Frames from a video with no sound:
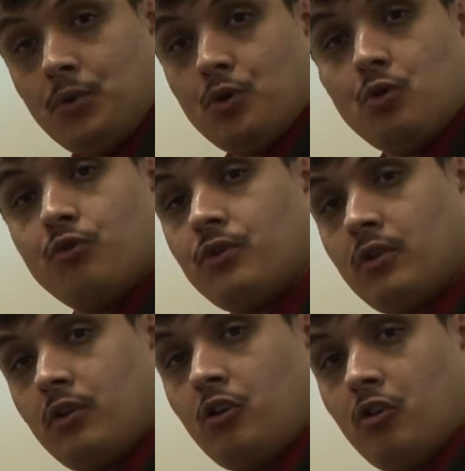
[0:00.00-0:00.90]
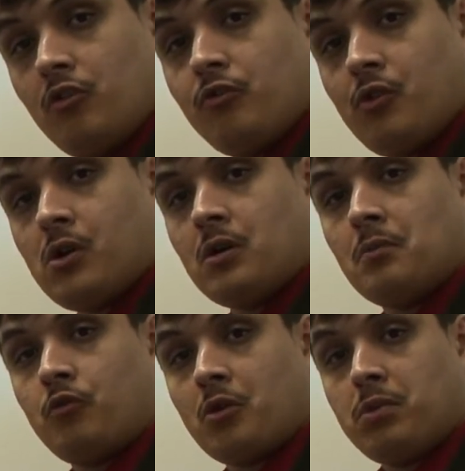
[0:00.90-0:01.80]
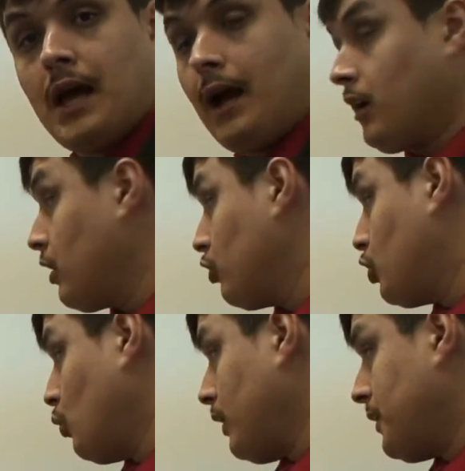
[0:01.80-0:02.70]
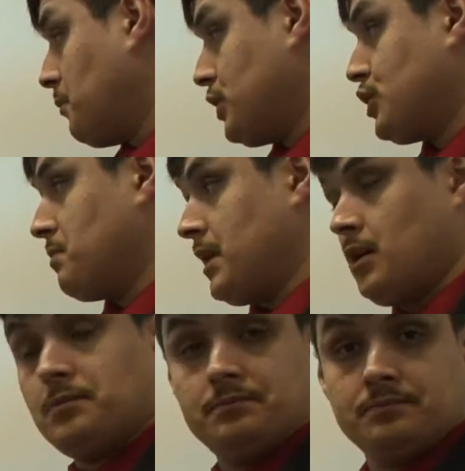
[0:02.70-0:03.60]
move for black to win the bishop now?